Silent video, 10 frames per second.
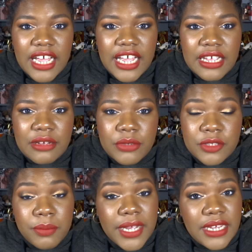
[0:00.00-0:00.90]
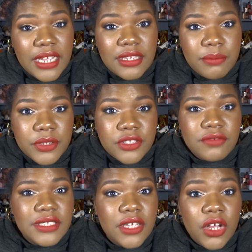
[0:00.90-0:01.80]
I was back at the post
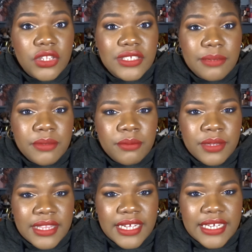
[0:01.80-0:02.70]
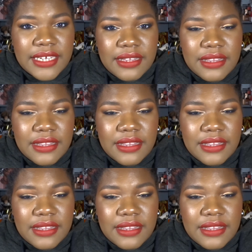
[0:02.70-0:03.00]
office on September 9th.